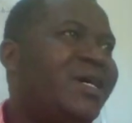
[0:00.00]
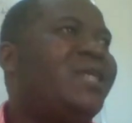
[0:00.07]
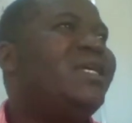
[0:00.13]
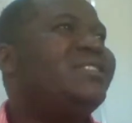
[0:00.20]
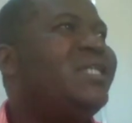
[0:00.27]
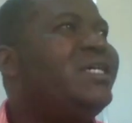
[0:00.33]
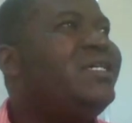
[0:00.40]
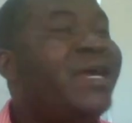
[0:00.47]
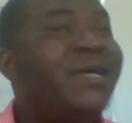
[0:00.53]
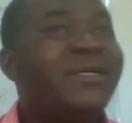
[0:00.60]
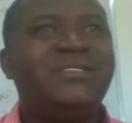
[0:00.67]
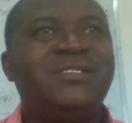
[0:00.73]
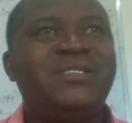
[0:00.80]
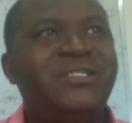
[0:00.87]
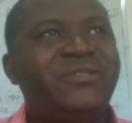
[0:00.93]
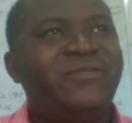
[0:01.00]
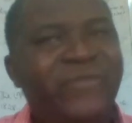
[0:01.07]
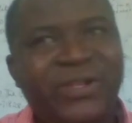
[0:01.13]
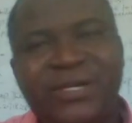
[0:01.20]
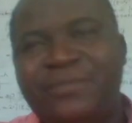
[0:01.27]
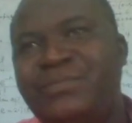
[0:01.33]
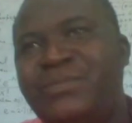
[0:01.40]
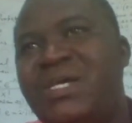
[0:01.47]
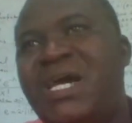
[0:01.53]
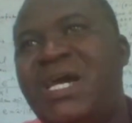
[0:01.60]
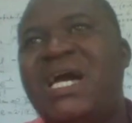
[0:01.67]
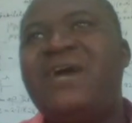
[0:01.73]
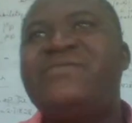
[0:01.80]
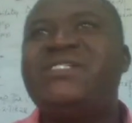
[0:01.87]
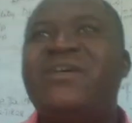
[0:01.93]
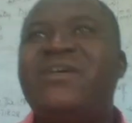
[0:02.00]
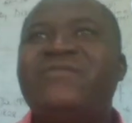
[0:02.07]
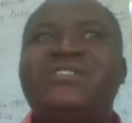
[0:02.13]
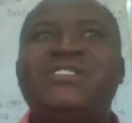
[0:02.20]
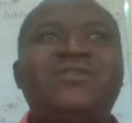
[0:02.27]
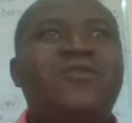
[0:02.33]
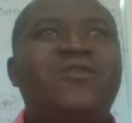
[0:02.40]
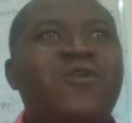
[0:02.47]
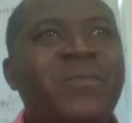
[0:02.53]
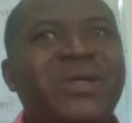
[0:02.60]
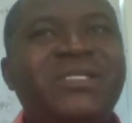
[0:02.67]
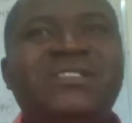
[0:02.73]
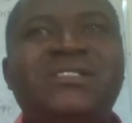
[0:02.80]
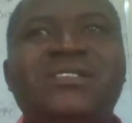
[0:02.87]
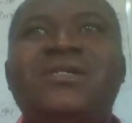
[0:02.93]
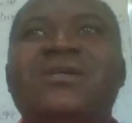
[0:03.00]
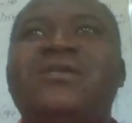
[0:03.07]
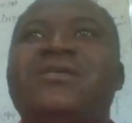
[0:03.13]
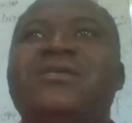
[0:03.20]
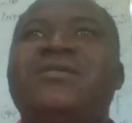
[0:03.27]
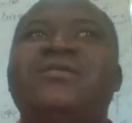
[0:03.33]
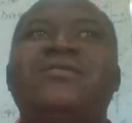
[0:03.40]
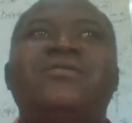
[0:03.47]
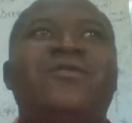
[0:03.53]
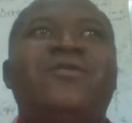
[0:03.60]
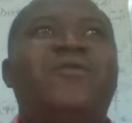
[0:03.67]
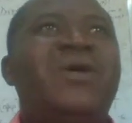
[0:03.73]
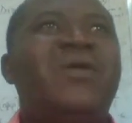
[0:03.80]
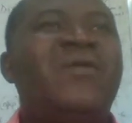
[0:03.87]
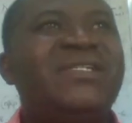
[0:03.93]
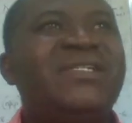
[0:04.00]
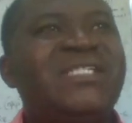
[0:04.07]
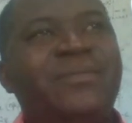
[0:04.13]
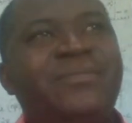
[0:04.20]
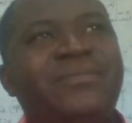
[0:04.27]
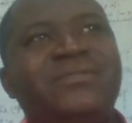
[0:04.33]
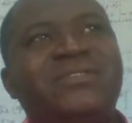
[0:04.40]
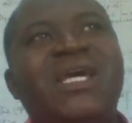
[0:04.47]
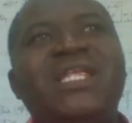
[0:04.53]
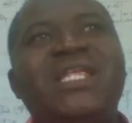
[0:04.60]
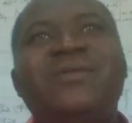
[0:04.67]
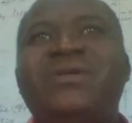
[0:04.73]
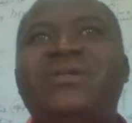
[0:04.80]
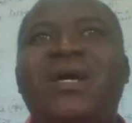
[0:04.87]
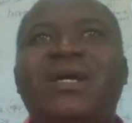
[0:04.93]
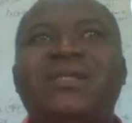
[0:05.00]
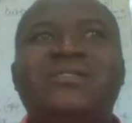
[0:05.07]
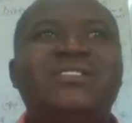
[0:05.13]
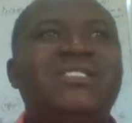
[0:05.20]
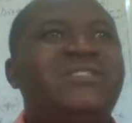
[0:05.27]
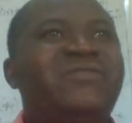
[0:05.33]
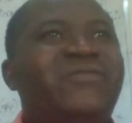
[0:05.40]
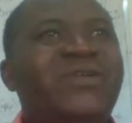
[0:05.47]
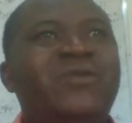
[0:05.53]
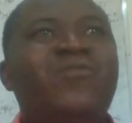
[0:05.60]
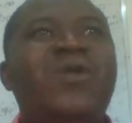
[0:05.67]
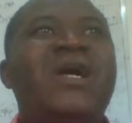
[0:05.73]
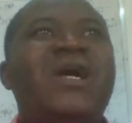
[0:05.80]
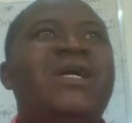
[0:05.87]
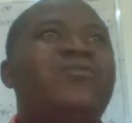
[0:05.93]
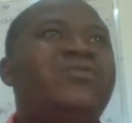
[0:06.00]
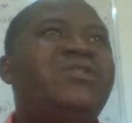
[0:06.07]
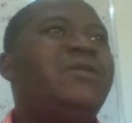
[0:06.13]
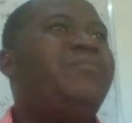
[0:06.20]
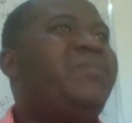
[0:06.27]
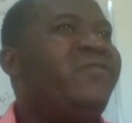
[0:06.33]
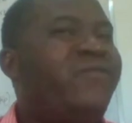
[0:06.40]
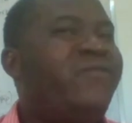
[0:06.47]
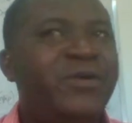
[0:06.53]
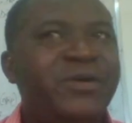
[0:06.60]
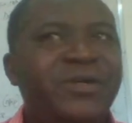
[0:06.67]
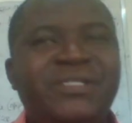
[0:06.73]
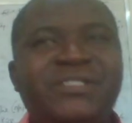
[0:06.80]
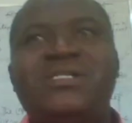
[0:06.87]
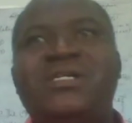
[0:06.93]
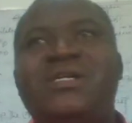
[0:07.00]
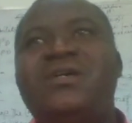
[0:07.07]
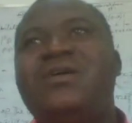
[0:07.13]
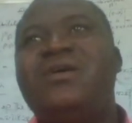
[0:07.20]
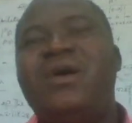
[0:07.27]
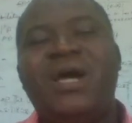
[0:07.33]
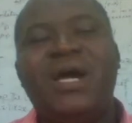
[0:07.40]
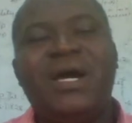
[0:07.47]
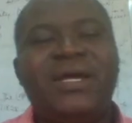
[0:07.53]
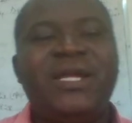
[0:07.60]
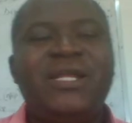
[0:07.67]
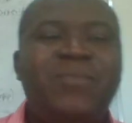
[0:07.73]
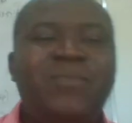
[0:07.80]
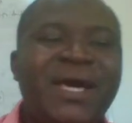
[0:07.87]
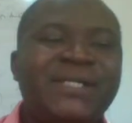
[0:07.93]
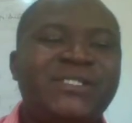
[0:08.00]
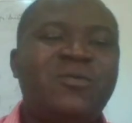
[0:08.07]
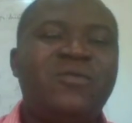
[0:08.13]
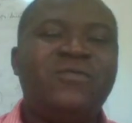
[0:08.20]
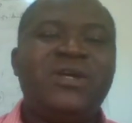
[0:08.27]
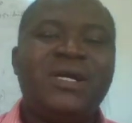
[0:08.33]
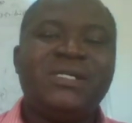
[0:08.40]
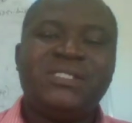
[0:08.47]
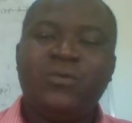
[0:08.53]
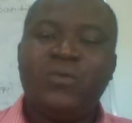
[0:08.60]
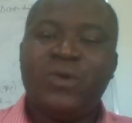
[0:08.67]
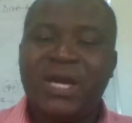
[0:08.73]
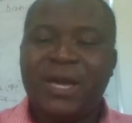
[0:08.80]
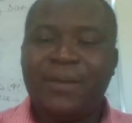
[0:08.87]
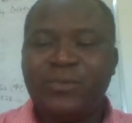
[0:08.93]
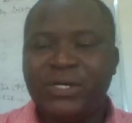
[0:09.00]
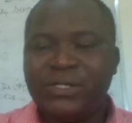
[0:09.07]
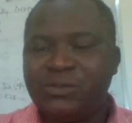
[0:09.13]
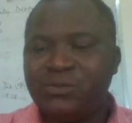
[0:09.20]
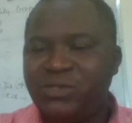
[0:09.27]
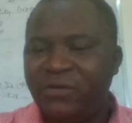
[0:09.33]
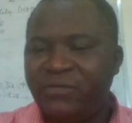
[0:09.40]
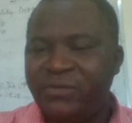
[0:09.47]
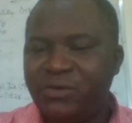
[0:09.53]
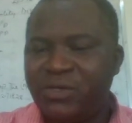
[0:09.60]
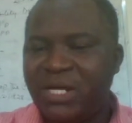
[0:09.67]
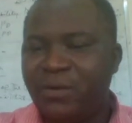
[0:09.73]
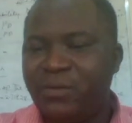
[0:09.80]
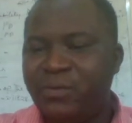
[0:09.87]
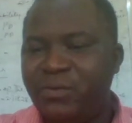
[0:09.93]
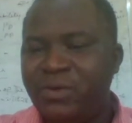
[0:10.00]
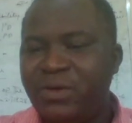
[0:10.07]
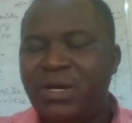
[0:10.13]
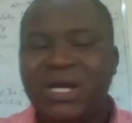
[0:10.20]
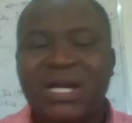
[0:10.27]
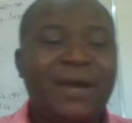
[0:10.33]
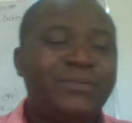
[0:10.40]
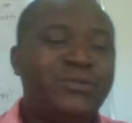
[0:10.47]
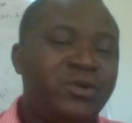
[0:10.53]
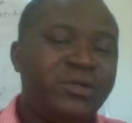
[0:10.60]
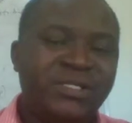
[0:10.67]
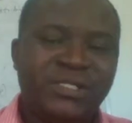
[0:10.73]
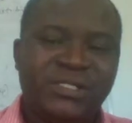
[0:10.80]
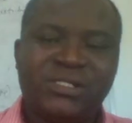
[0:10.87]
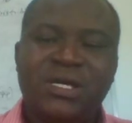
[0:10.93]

And I say yes, it's free. I have 17 comments on my WhatsApp telling me that it's free. Why would they pay for it? And I reply some of them and say, well, I'm going to do a video that will capture this.